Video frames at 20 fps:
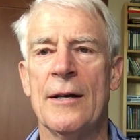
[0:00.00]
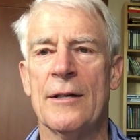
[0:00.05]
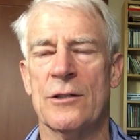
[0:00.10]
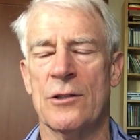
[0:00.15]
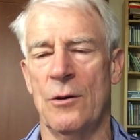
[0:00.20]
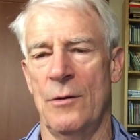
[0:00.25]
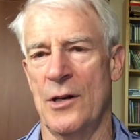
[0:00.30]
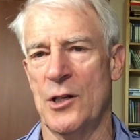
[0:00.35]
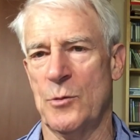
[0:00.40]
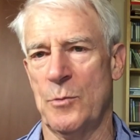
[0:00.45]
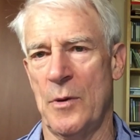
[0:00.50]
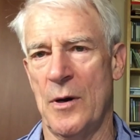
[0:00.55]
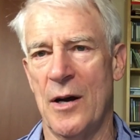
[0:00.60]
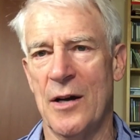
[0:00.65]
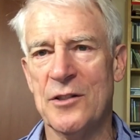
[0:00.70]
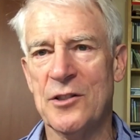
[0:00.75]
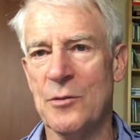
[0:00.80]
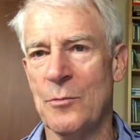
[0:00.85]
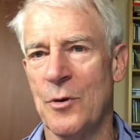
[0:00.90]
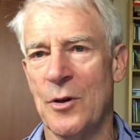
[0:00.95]
So it's
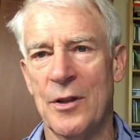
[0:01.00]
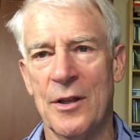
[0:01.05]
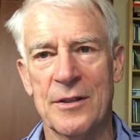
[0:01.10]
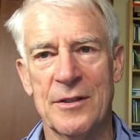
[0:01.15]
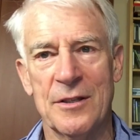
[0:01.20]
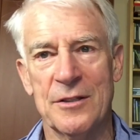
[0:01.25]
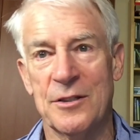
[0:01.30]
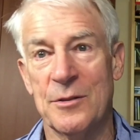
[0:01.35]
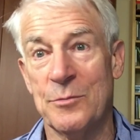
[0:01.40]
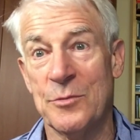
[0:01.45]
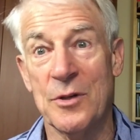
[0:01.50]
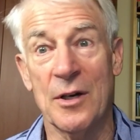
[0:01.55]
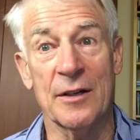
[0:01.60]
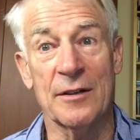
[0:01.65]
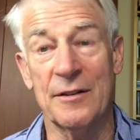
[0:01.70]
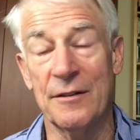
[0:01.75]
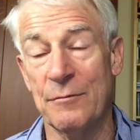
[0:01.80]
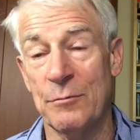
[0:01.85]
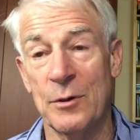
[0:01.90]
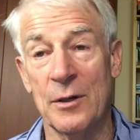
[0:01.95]
possible that the
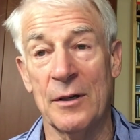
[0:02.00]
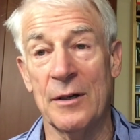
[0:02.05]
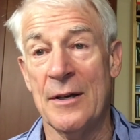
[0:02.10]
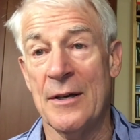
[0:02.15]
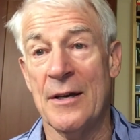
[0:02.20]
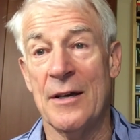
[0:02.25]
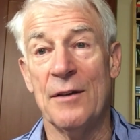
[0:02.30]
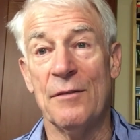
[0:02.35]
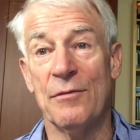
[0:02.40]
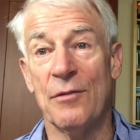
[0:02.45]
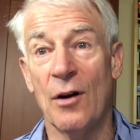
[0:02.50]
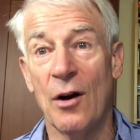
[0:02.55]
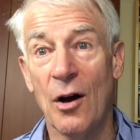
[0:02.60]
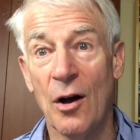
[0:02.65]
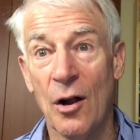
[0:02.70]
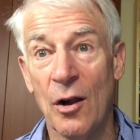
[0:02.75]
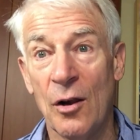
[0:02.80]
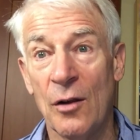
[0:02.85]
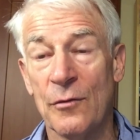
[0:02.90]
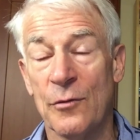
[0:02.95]
subjunctive will
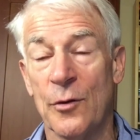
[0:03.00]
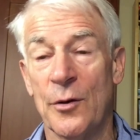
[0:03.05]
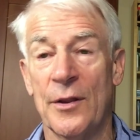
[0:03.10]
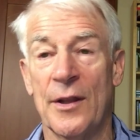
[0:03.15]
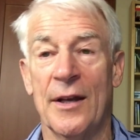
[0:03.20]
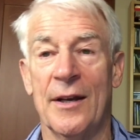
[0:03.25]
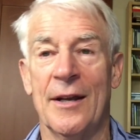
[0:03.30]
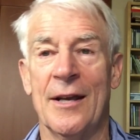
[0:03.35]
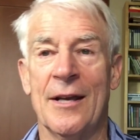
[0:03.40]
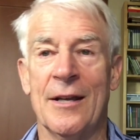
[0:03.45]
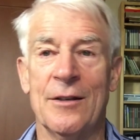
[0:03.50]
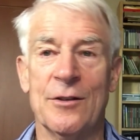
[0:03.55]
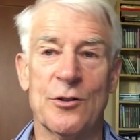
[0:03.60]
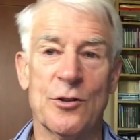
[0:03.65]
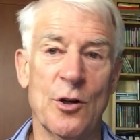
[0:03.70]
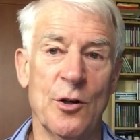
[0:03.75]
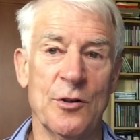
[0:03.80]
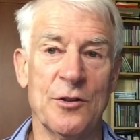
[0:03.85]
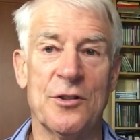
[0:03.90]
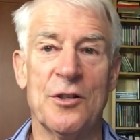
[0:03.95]
evolve or that in
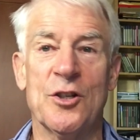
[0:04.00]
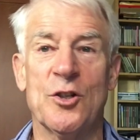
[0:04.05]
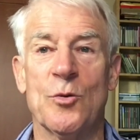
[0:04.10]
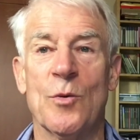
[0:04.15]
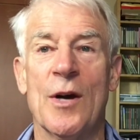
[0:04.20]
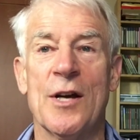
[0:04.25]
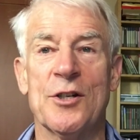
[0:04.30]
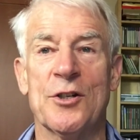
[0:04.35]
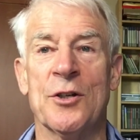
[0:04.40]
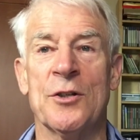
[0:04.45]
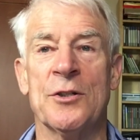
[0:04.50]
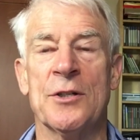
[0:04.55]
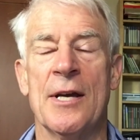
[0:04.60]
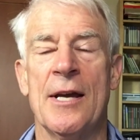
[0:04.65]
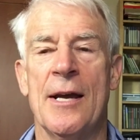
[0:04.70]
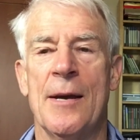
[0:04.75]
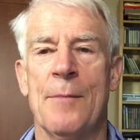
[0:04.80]
certain situations